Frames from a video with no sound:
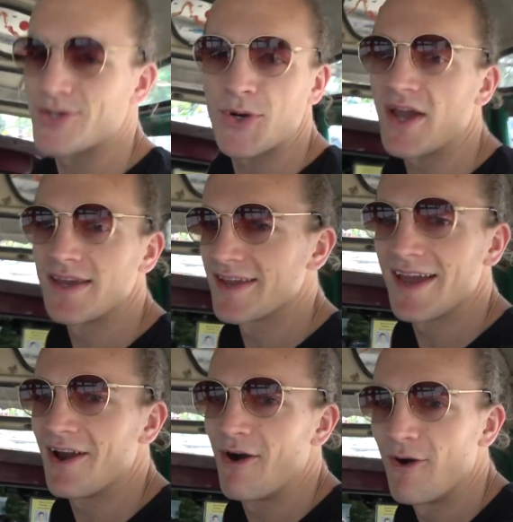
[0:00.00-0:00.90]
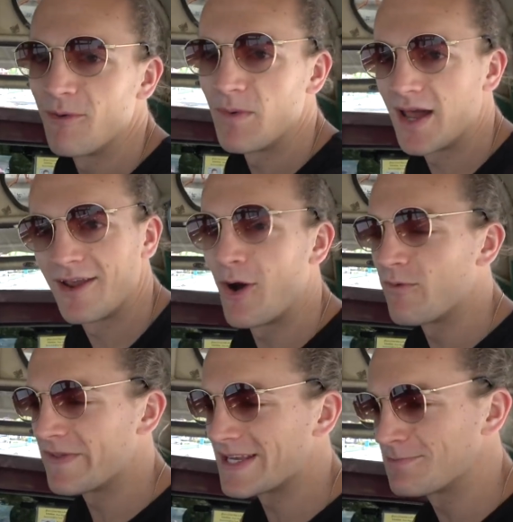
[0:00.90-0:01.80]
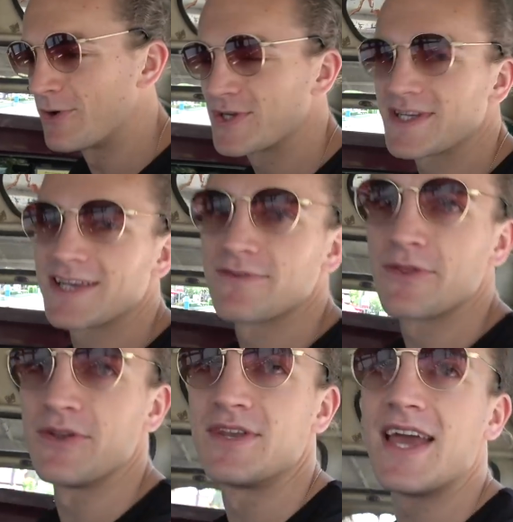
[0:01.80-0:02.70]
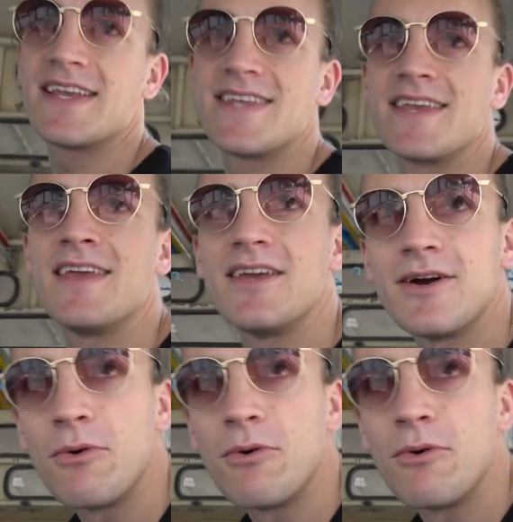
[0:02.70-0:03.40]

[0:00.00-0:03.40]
try and get home, man. Hopefully it's more successful than getting here